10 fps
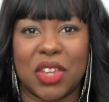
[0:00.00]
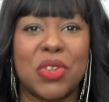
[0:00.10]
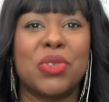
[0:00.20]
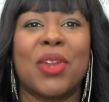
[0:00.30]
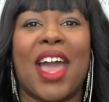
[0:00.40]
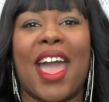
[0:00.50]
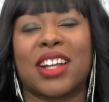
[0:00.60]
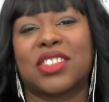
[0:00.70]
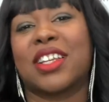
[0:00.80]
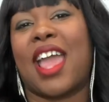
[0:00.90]
You do not
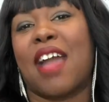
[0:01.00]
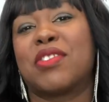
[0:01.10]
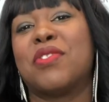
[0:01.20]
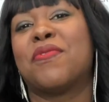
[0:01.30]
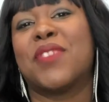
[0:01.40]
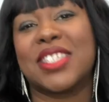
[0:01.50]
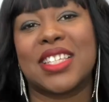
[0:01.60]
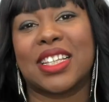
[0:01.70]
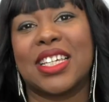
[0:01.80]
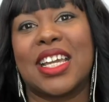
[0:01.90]
actually have to
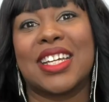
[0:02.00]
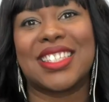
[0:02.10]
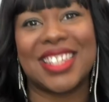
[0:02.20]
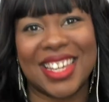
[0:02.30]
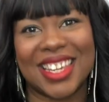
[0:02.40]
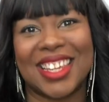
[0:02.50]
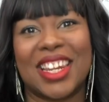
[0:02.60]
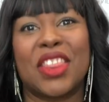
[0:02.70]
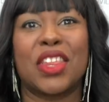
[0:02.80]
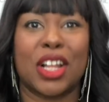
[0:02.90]
physically attend
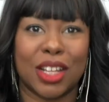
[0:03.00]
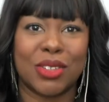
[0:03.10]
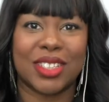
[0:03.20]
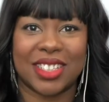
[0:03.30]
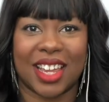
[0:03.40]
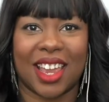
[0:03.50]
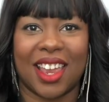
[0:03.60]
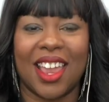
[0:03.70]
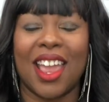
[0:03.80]
the closing day.